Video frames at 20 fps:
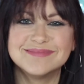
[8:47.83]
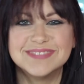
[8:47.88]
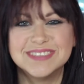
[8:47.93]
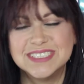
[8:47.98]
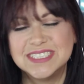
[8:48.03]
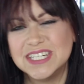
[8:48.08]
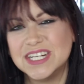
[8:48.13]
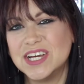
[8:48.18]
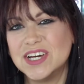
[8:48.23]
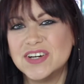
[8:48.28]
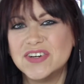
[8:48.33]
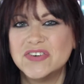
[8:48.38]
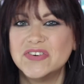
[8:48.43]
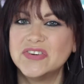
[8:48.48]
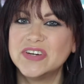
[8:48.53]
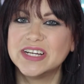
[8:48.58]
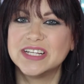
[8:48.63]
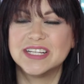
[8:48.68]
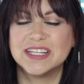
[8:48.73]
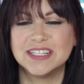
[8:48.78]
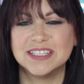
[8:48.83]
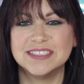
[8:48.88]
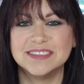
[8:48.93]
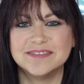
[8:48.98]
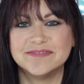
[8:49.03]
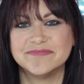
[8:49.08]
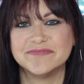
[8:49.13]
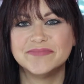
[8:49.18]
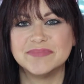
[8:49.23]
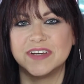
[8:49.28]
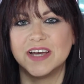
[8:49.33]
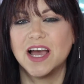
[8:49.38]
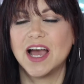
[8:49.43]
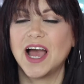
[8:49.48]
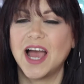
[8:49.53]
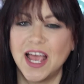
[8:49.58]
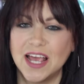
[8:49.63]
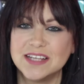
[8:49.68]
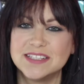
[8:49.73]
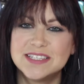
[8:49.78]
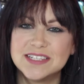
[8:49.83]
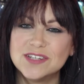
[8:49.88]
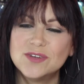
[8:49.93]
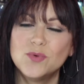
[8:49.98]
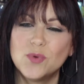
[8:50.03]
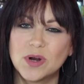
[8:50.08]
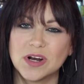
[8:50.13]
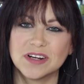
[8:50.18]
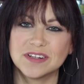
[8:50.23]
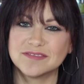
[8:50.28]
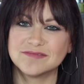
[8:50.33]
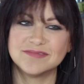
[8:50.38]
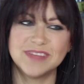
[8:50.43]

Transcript: you know, I still work